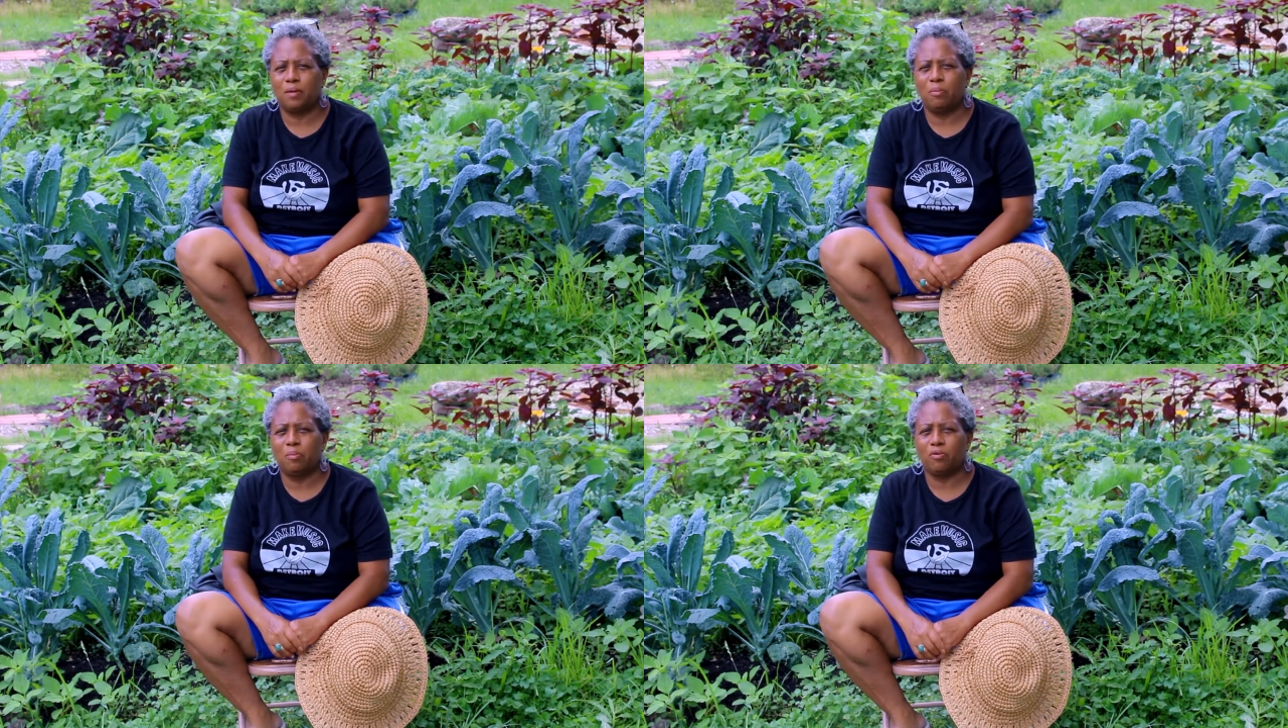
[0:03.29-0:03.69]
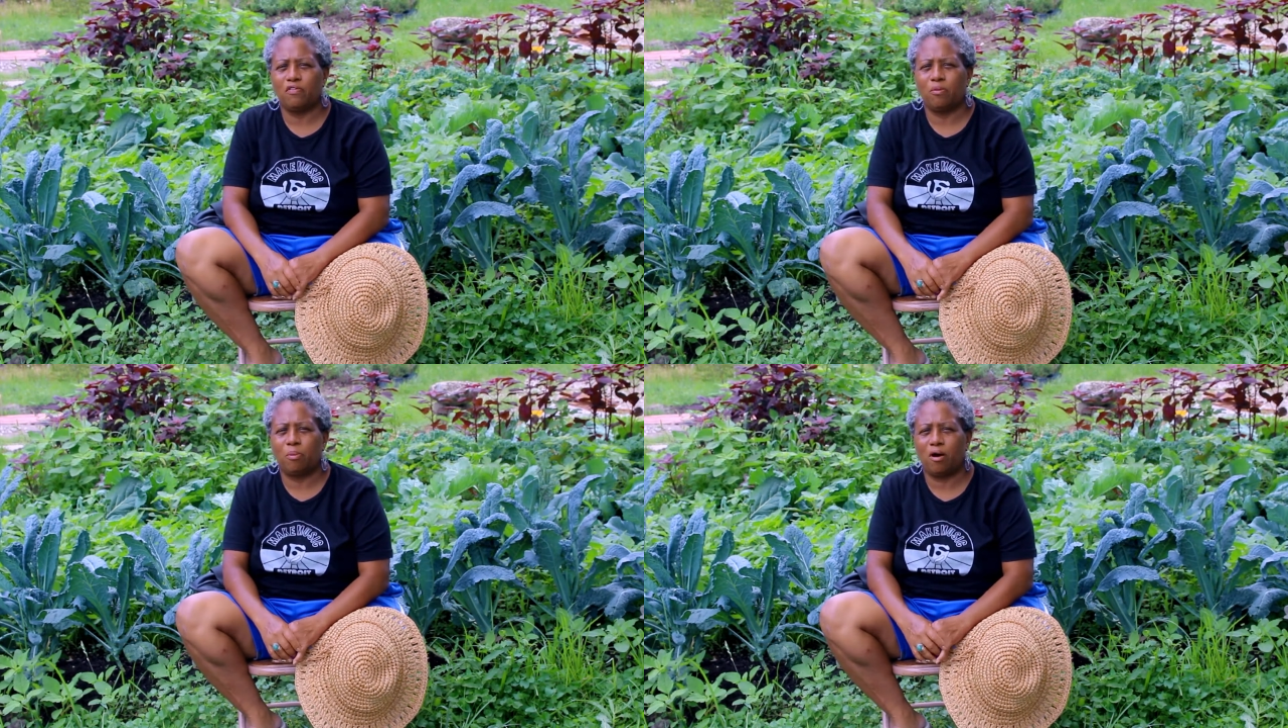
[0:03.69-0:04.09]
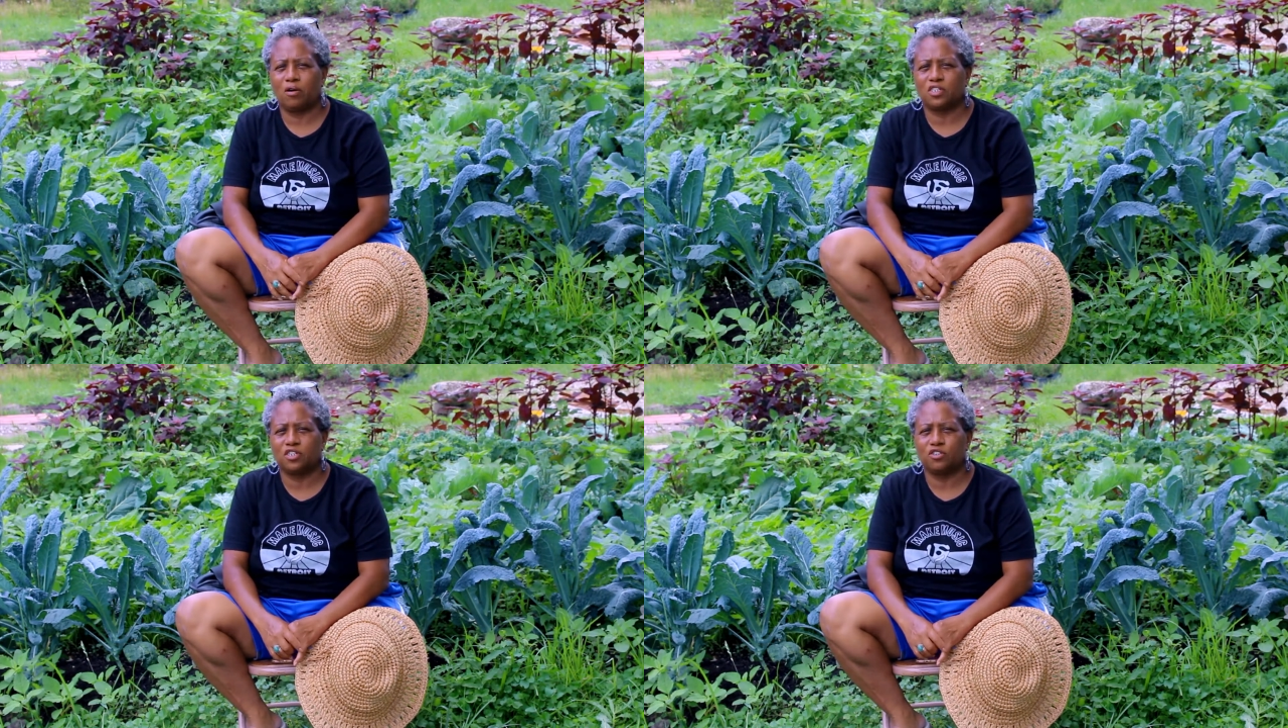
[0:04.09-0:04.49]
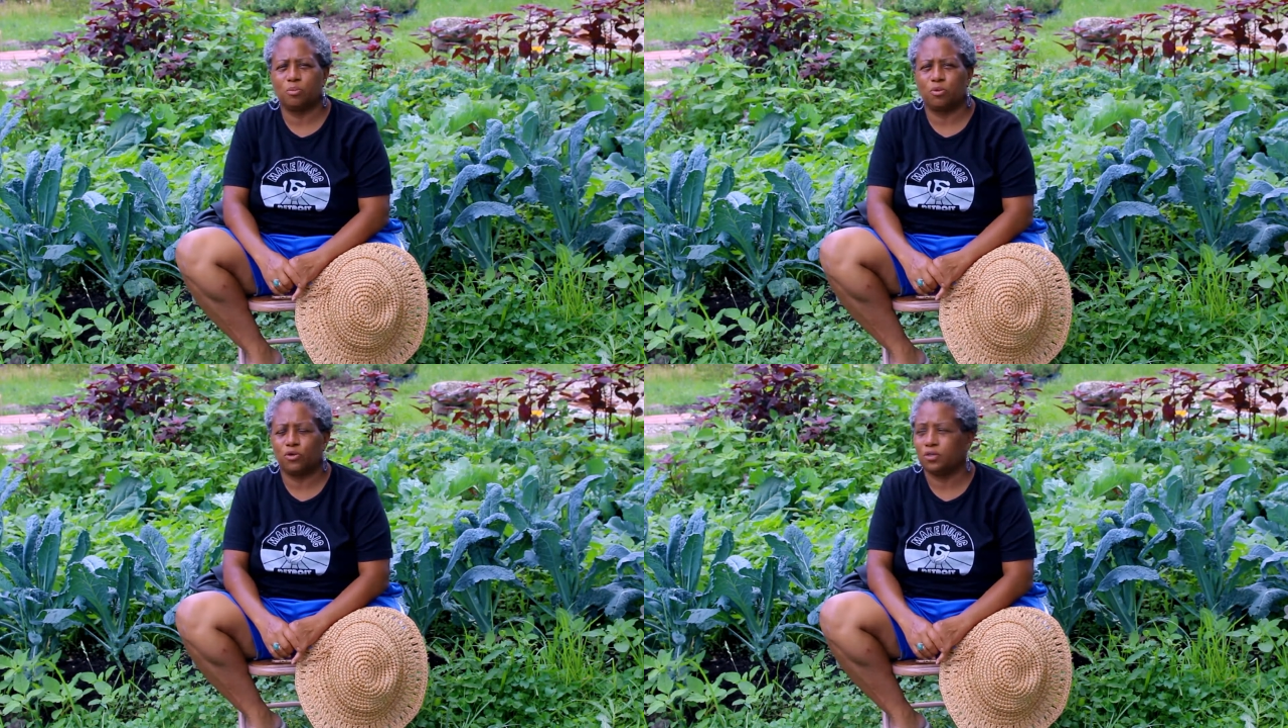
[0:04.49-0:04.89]
and member of the Bog
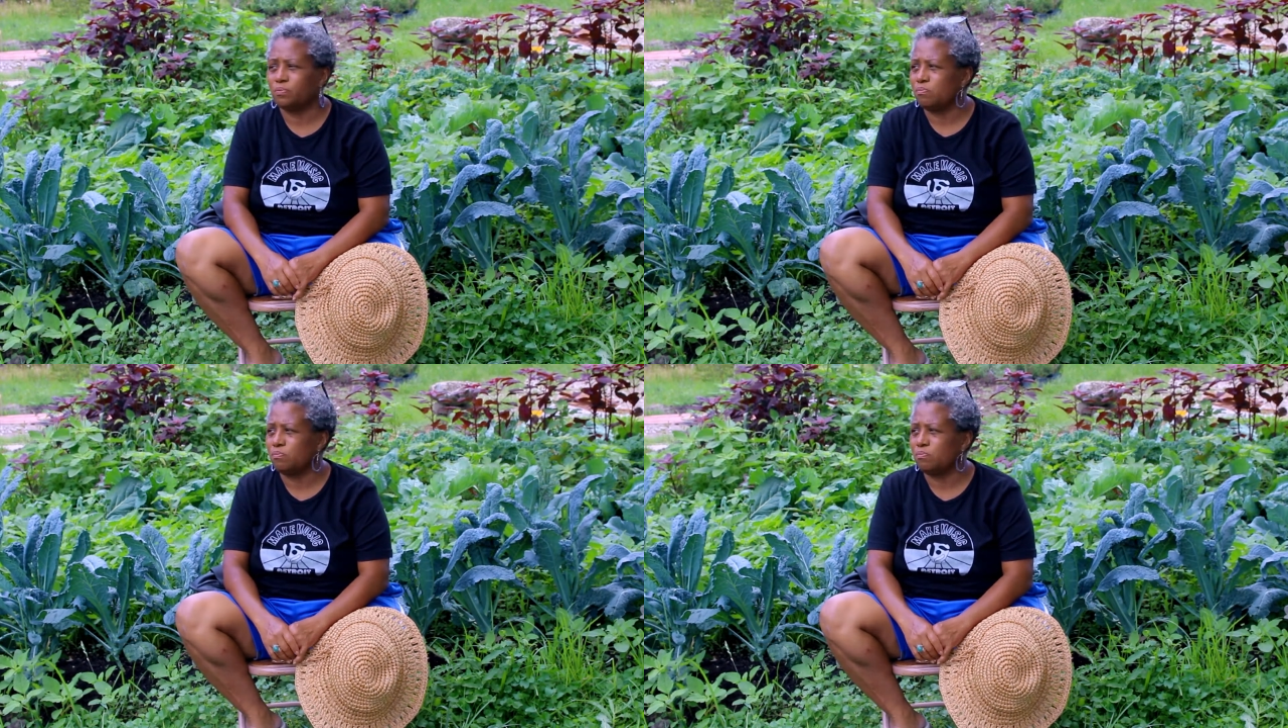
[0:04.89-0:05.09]
Center Board.